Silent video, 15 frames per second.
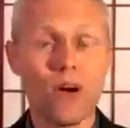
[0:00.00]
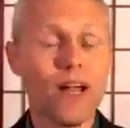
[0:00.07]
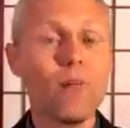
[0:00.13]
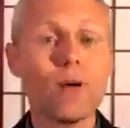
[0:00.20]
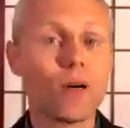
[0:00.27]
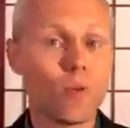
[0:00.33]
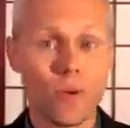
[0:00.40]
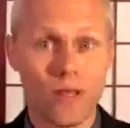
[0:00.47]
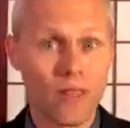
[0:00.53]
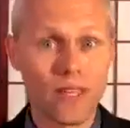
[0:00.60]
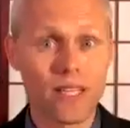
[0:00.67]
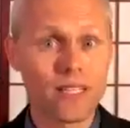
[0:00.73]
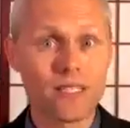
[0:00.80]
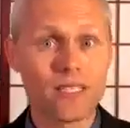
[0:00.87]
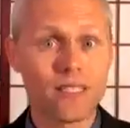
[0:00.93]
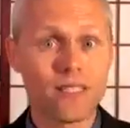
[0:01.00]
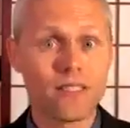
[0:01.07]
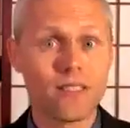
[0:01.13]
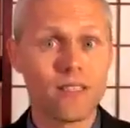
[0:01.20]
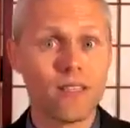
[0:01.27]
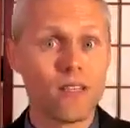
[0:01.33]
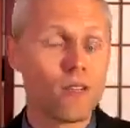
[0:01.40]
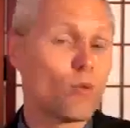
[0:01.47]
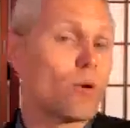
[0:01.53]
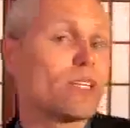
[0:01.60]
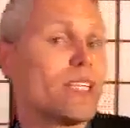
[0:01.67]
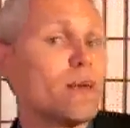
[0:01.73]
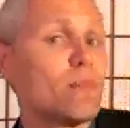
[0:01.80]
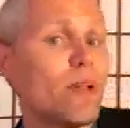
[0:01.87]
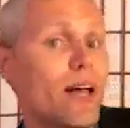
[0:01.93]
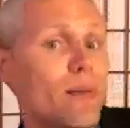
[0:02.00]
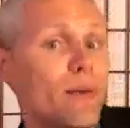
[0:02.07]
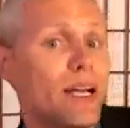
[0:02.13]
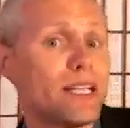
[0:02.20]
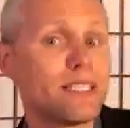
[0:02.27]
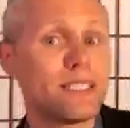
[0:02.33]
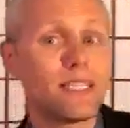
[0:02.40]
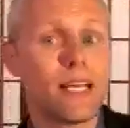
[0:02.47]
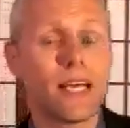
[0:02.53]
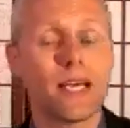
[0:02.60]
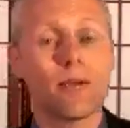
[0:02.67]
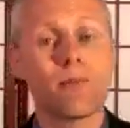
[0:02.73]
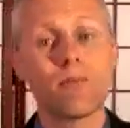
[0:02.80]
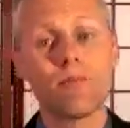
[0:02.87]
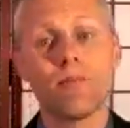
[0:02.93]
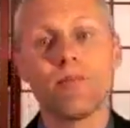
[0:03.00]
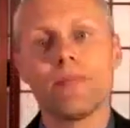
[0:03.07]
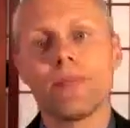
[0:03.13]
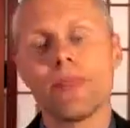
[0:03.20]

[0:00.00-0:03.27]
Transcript: grammar with this. For example, I might say,